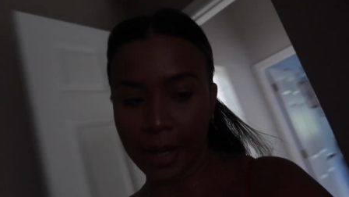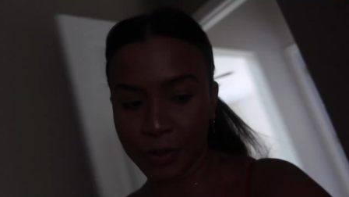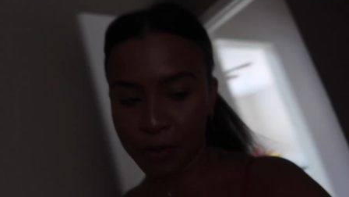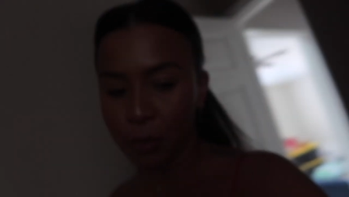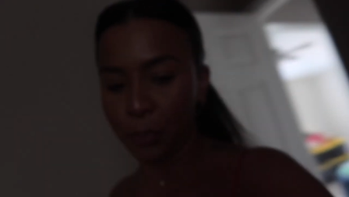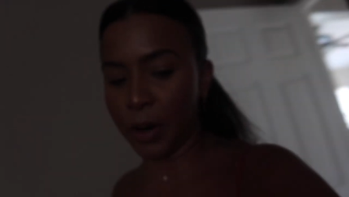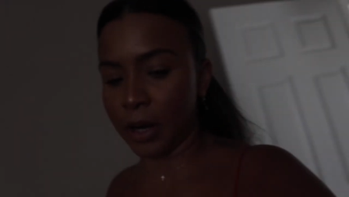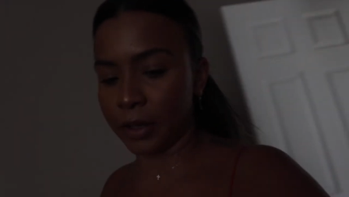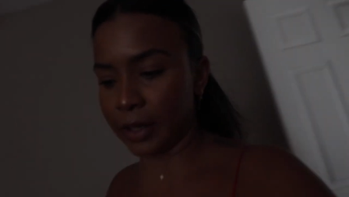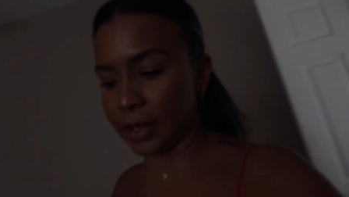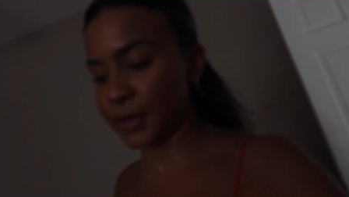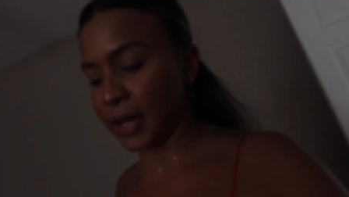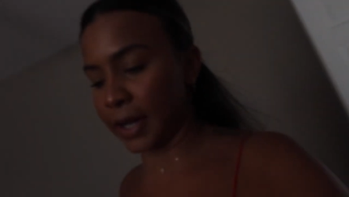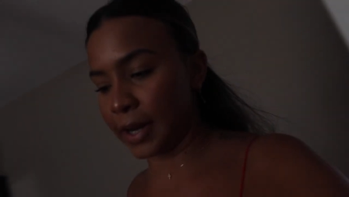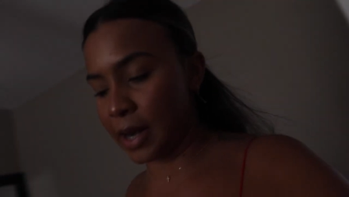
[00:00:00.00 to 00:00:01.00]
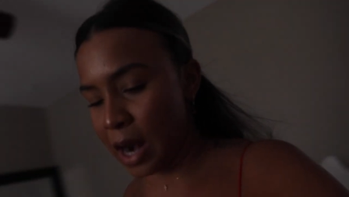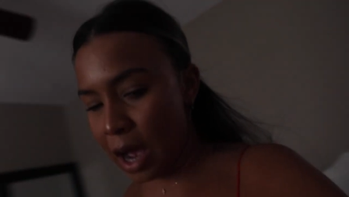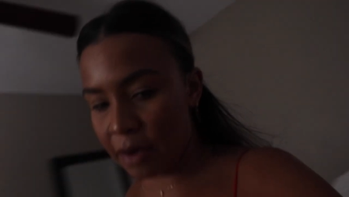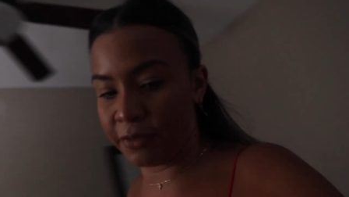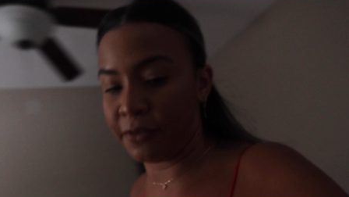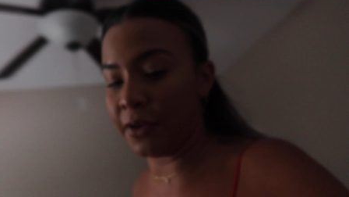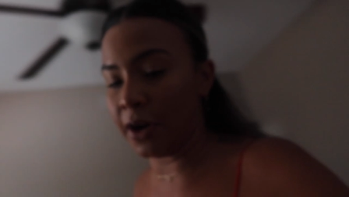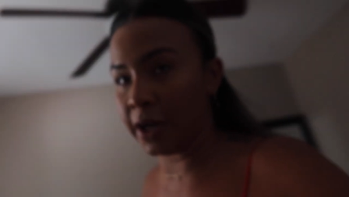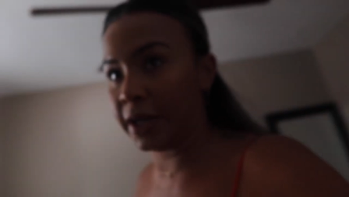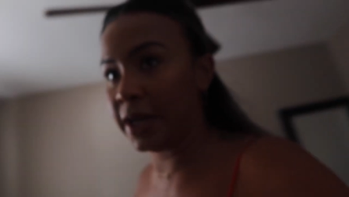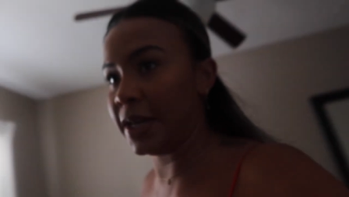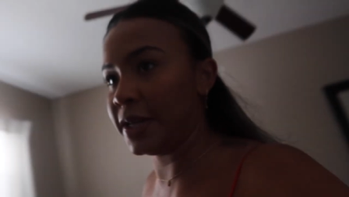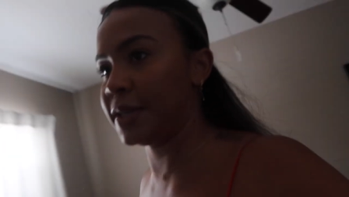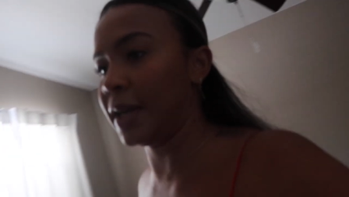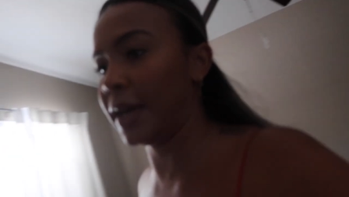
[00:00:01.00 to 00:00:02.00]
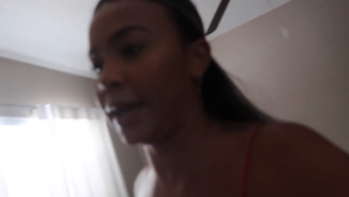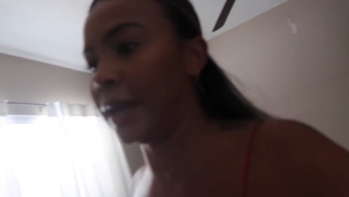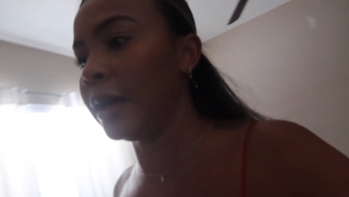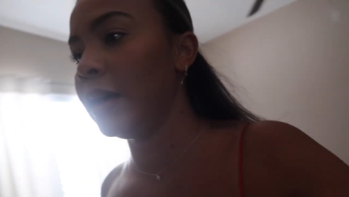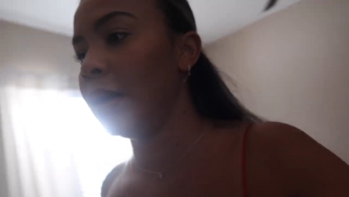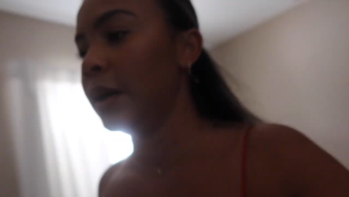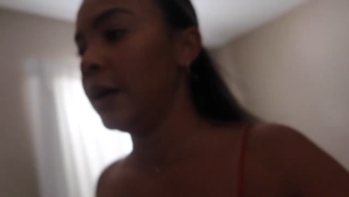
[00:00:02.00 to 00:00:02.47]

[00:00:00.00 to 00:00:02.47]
That's the part that's like not fun is like